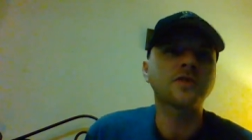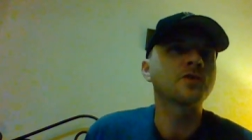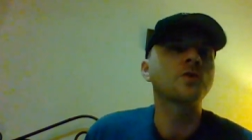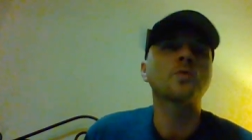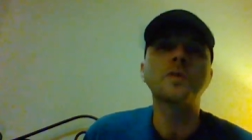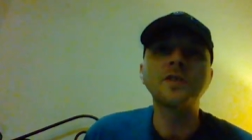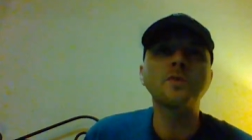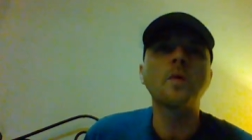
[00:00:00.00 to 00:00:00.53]
There's
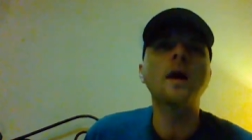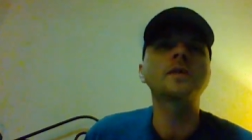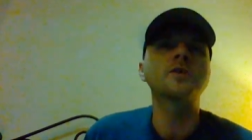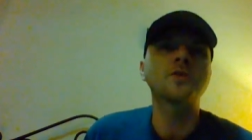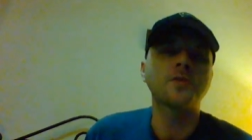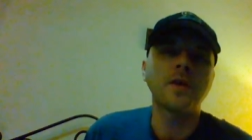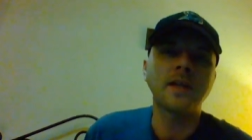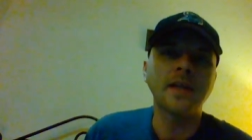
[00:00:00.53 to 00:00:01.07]
a reason why
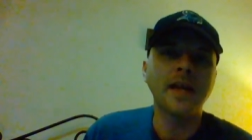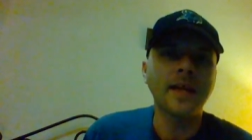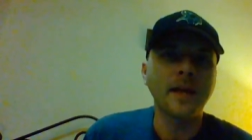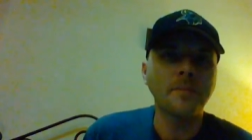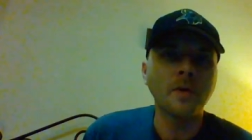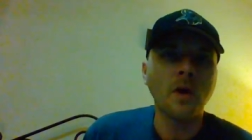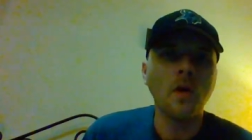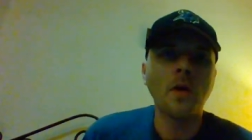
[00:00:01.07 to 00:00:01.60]
Detroit let
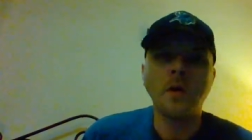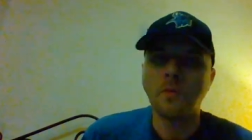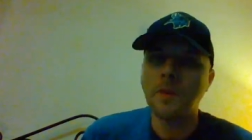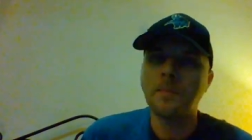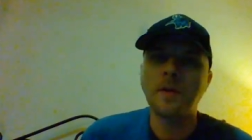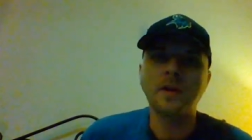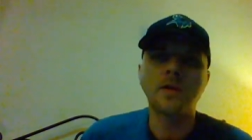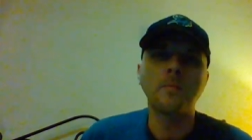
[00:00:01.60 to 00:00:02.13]
him go, and
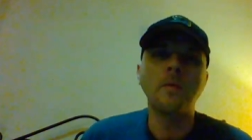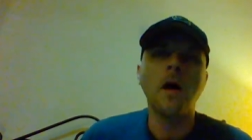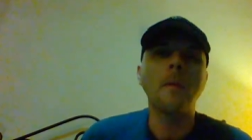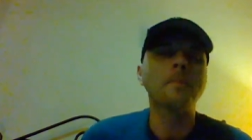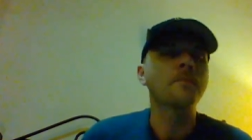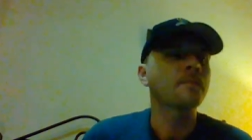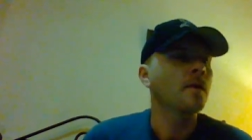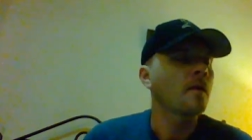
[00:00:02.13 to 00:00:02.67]
we picked him
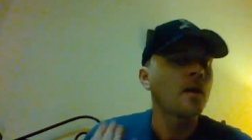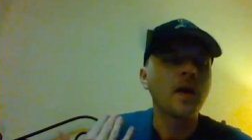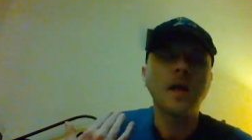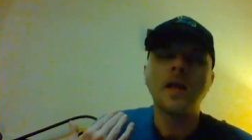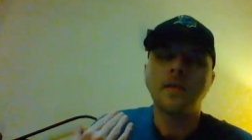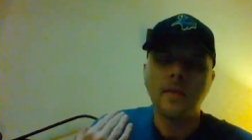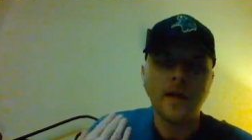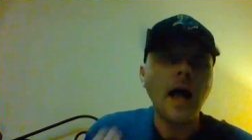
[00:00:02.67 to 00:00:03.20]
up.
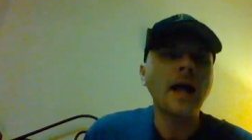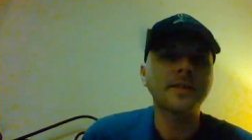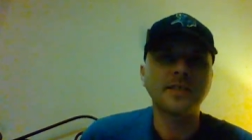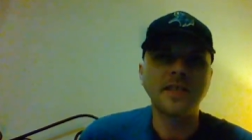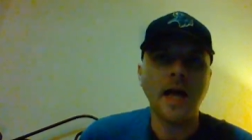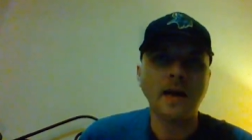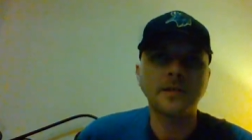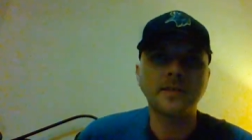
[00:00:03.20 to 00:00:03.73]
The guy
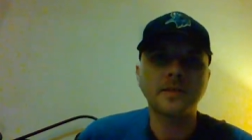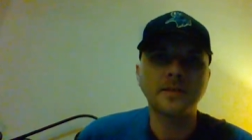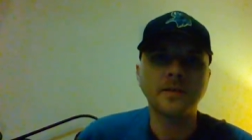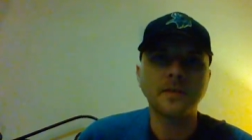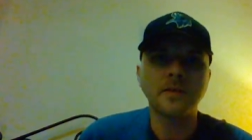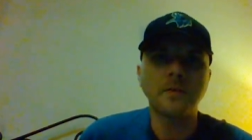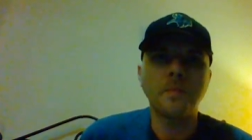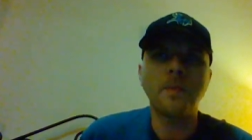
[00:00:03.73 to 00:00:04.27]
sucks.
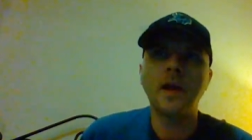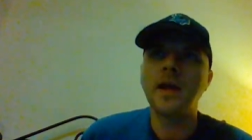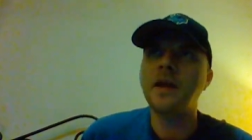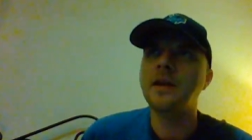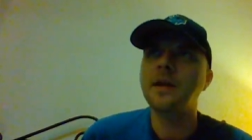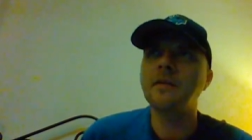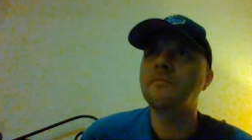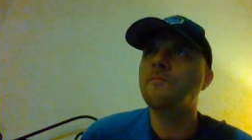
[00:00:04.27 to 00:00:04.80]
We're
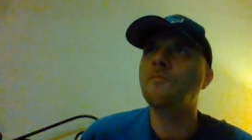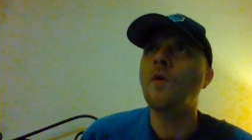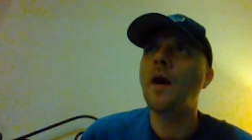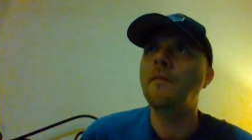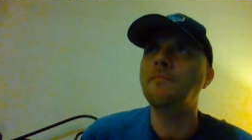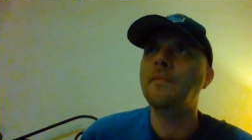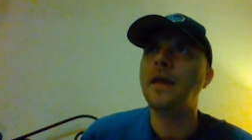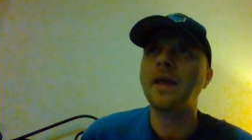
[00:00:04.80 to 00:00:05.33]
paying
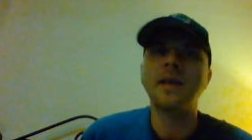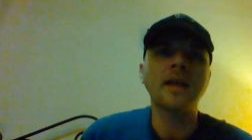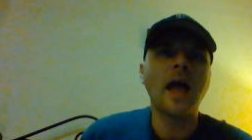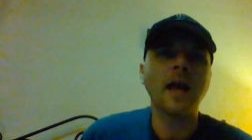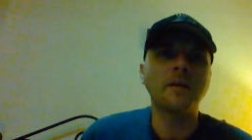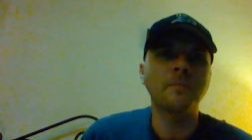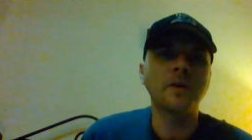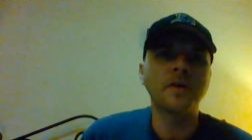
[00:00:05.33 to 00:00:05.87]
what,
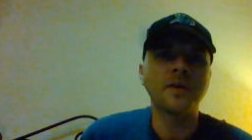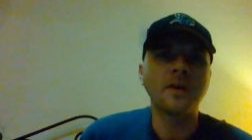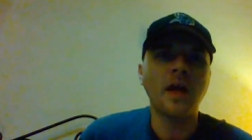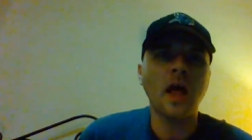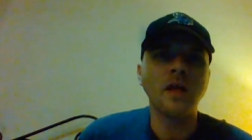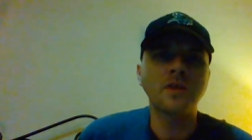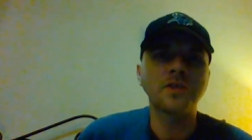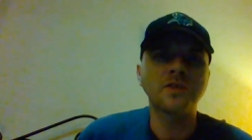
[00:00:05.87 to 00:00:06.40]
$8-9 million
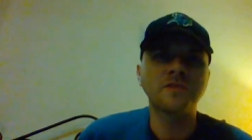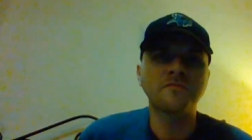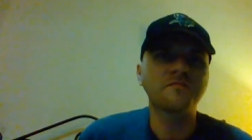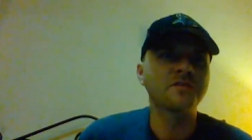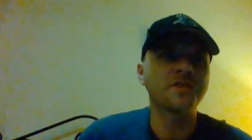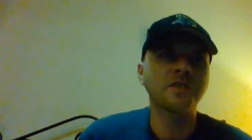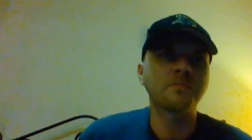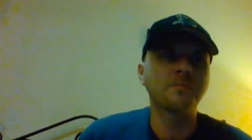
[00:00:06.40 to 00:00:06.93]

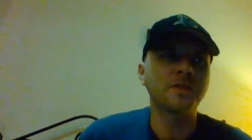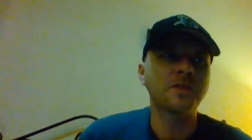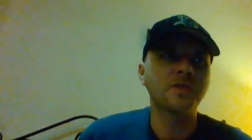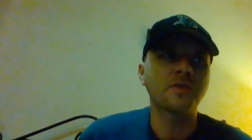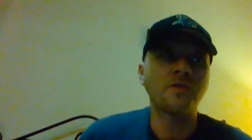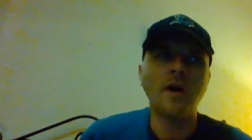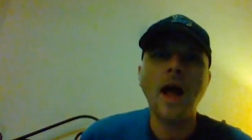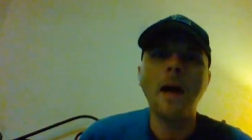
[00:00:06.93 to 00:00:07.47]
for this piece
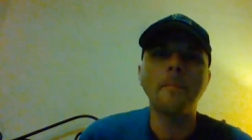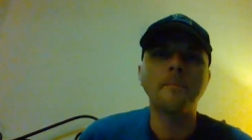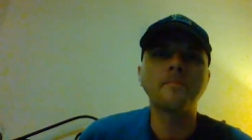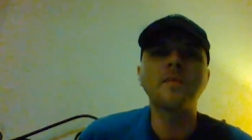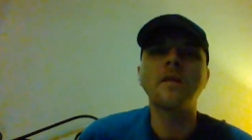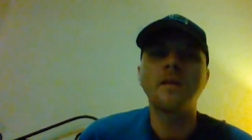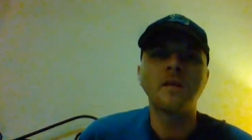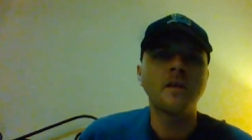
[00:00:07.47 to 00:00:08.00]
of crap.
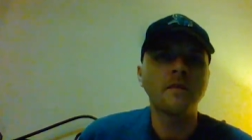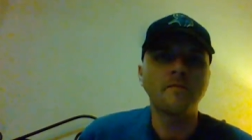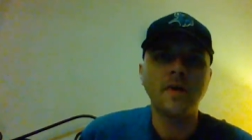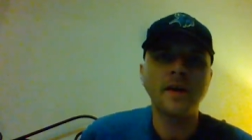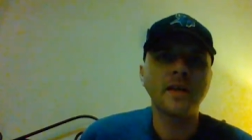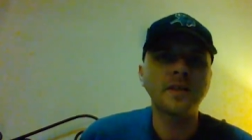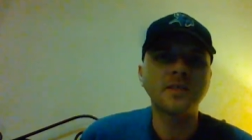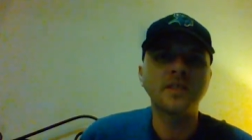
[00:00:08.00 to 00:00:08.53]

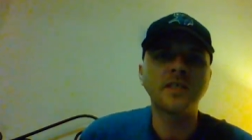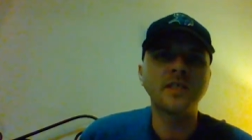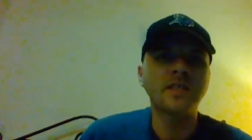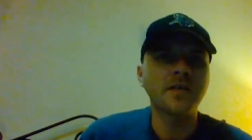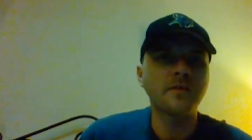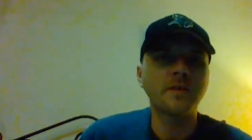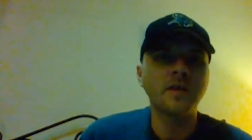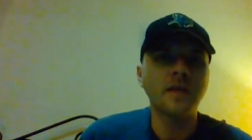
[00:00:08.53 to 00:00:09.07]
Vikings need to
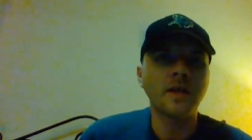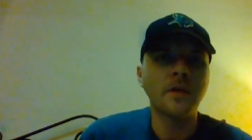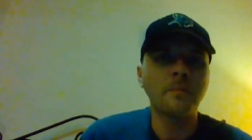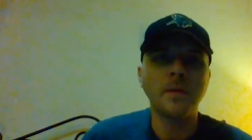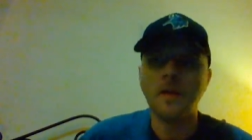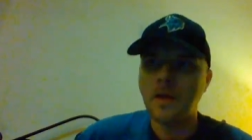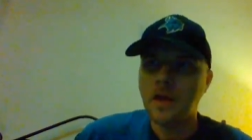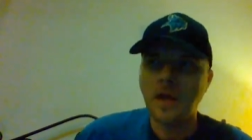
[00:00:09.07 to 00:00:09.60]
get rid of
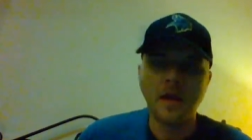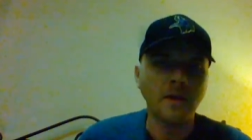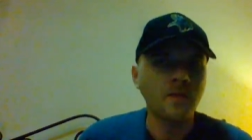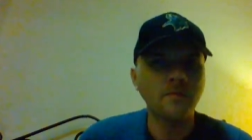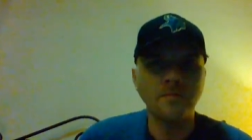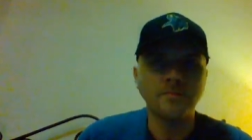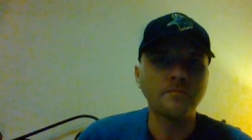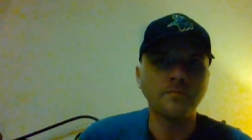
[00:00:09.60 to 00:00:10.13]
him
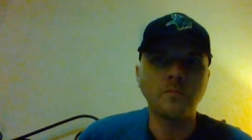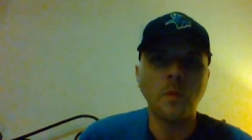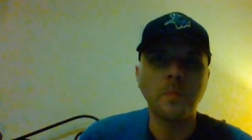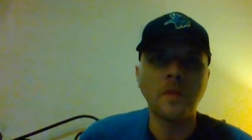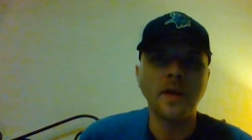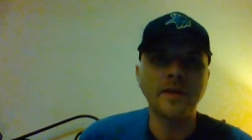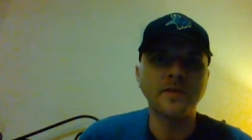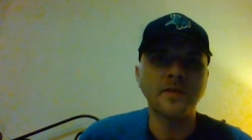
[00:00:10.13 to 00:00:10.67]
and
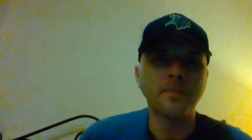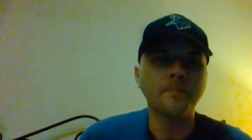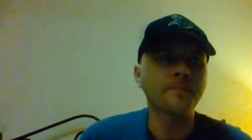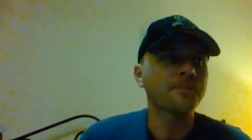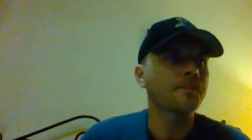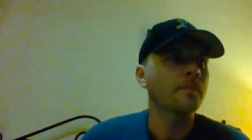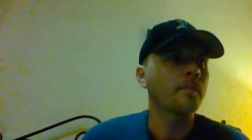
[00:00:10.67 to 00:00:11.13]
replace him.